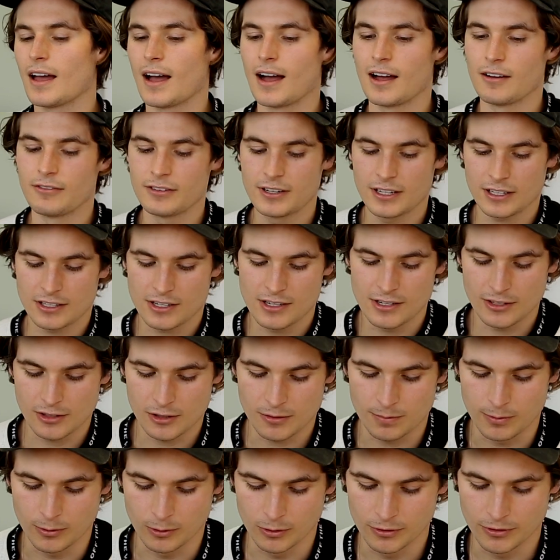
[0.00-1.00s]
I haven't actually
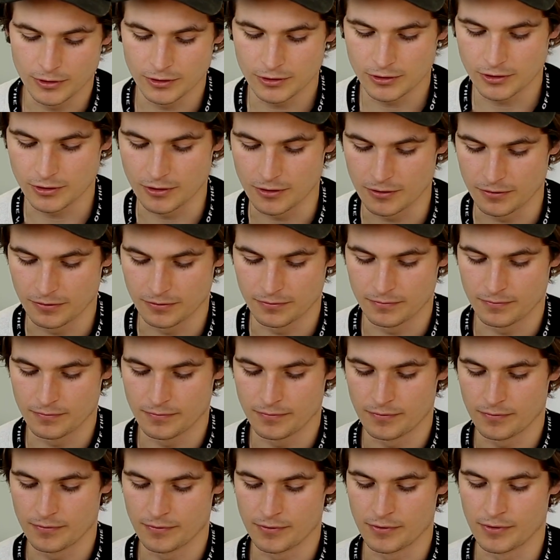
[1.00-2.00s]
explored
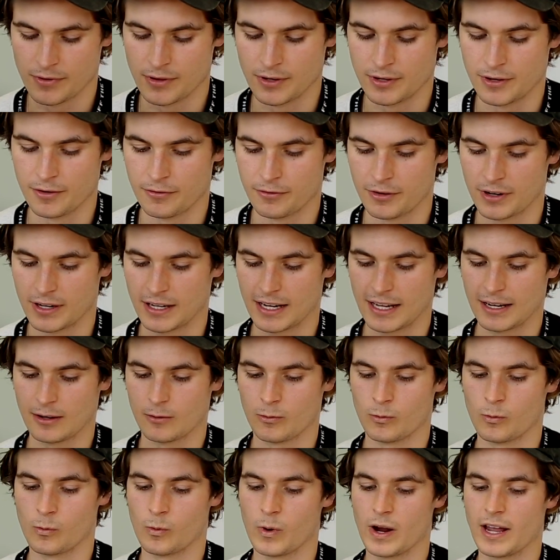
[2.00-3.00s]
the different
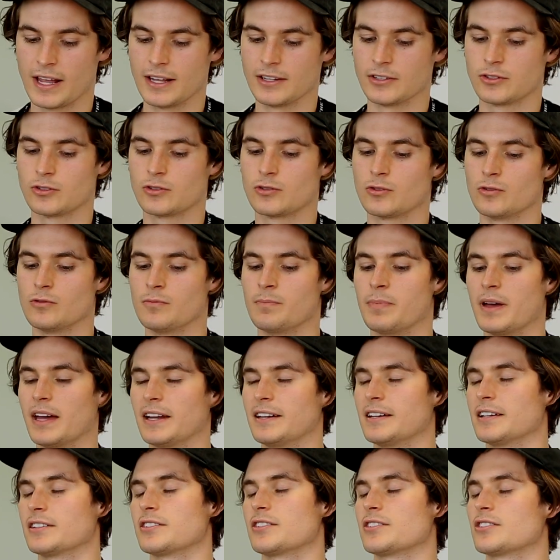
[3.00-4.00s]
ways to
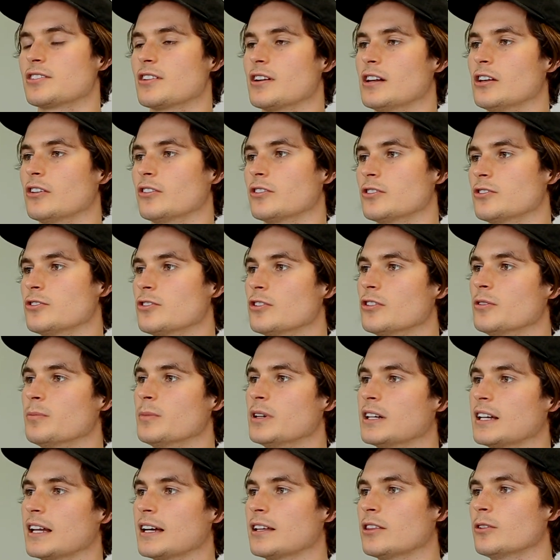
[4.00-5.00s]
bet necessarily on a
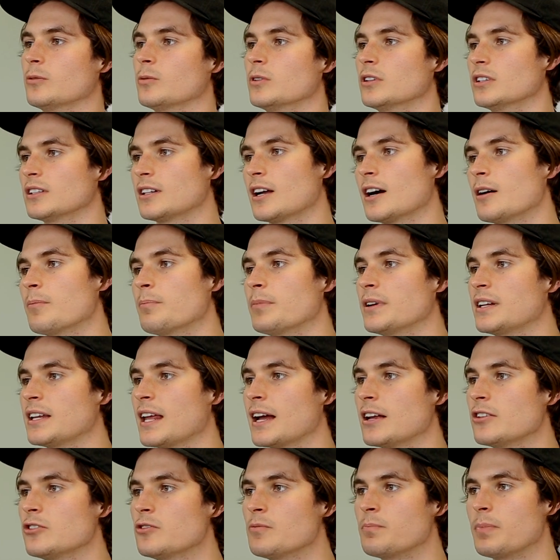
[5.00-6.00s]
tournament like the World Cup, but
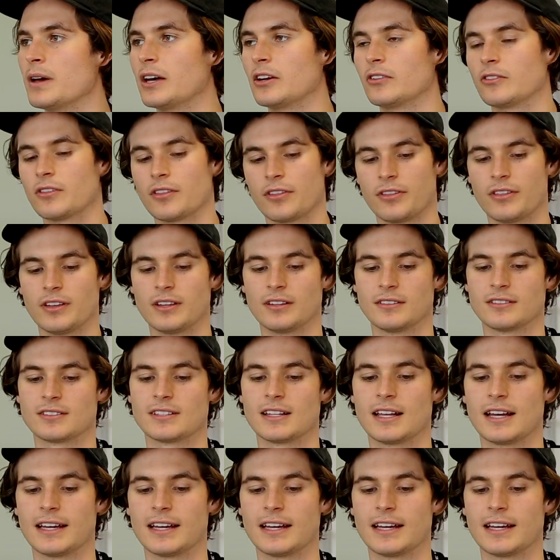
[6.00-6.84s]
can you bet on things